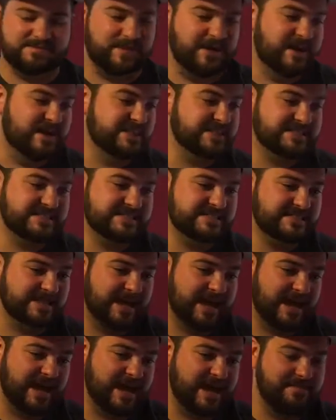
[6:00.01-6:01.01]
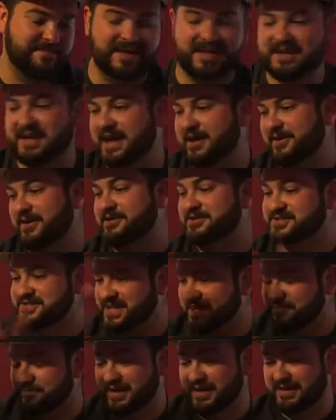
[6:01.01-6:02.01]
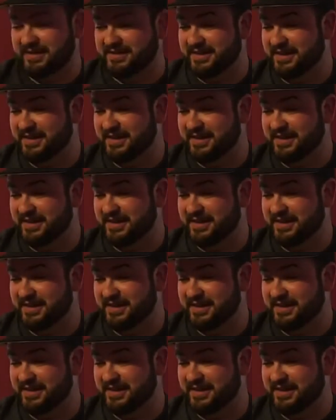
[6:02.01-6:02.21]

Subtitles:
box. I mean, now I understand why,